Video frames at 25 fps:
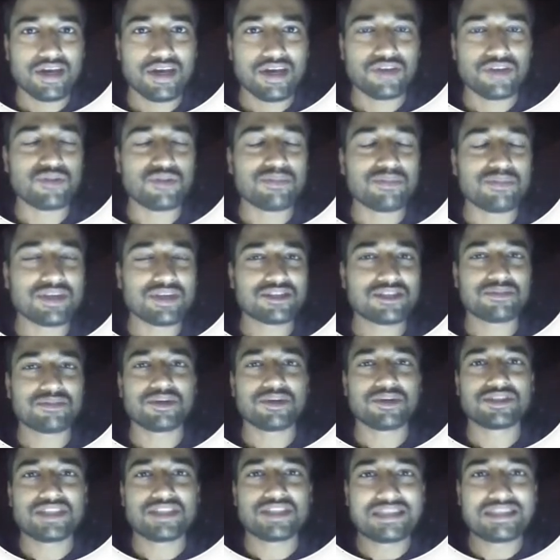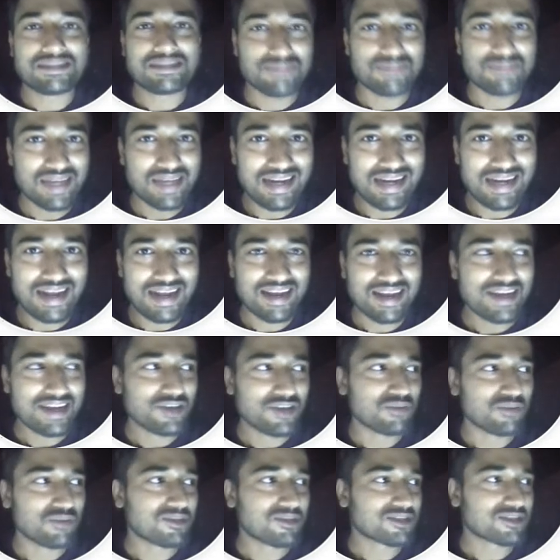You must purchase milk,
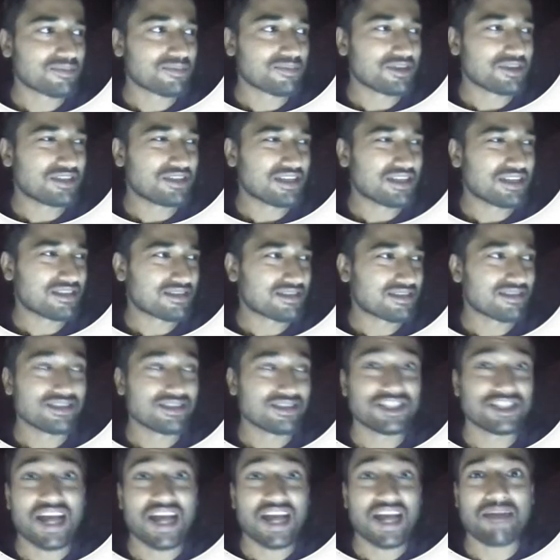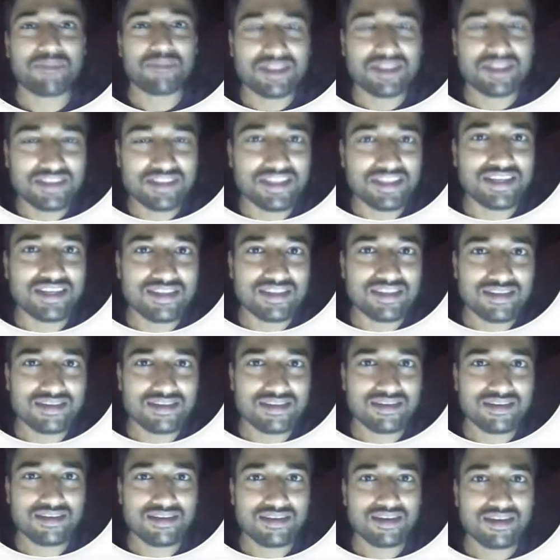you must purchase chai patti.
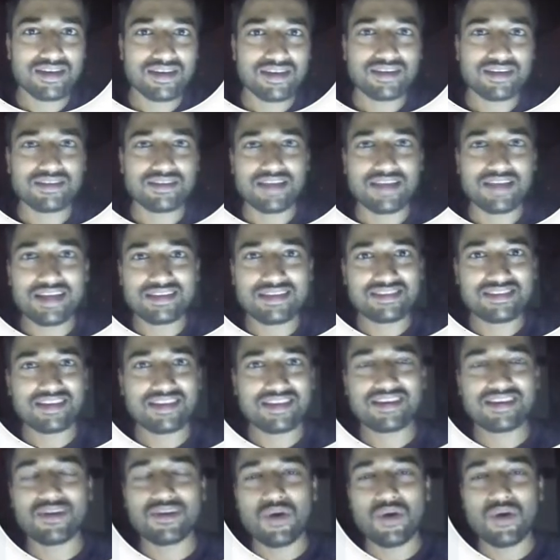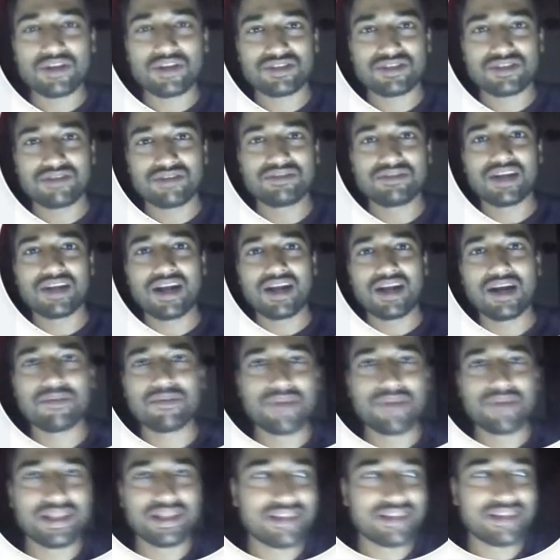There is a cost of the cup
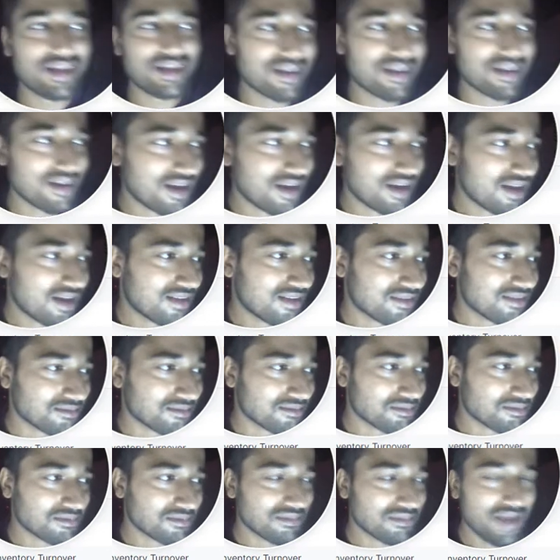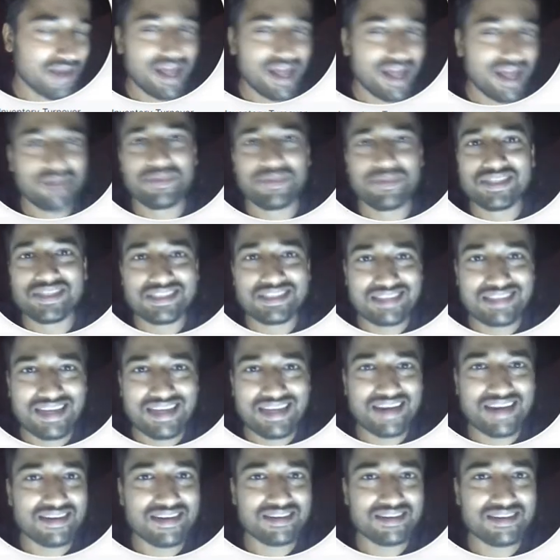and the LPG
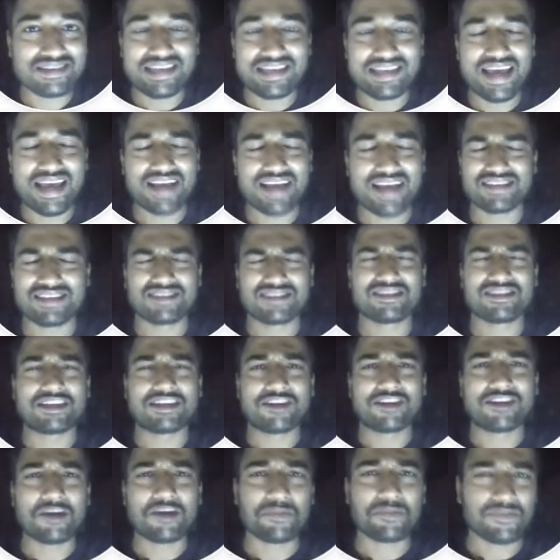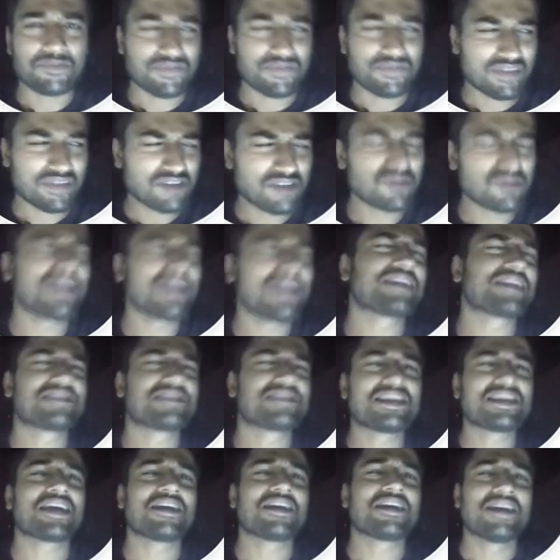cylinders, gas, etc. So let's
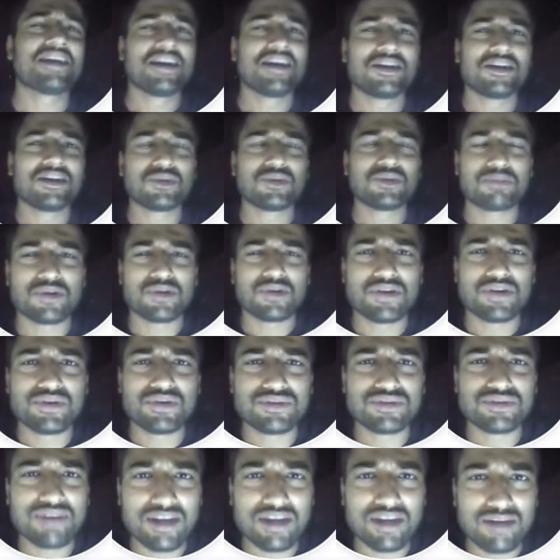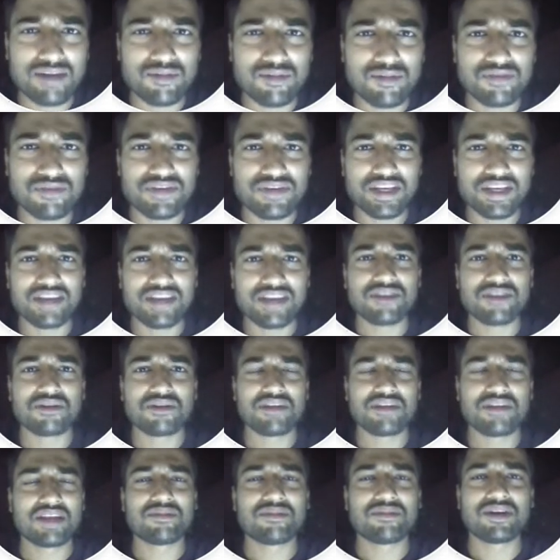say, to produce one cup of tea, your
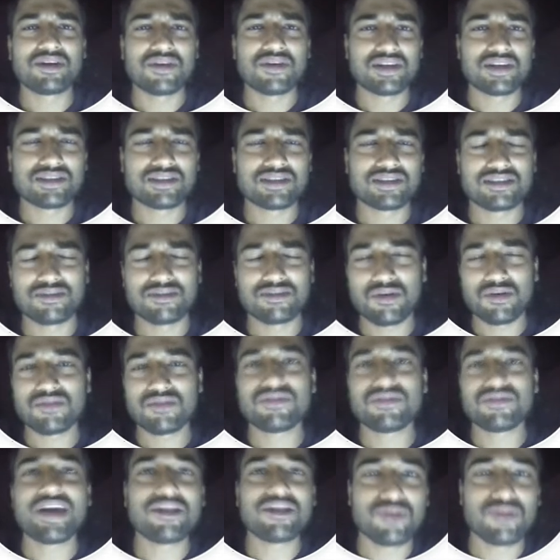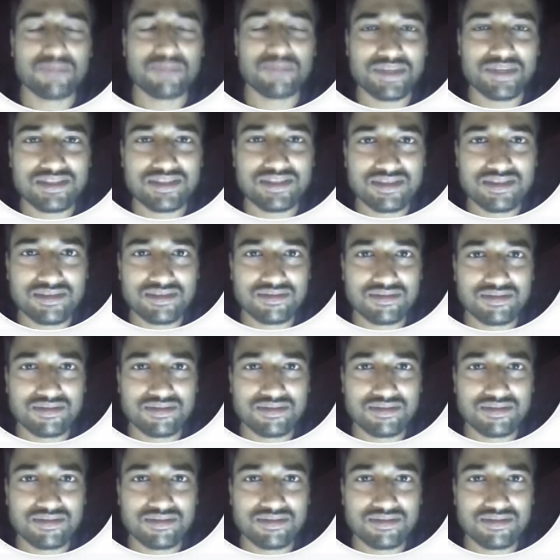variable cost is about 5 rupees,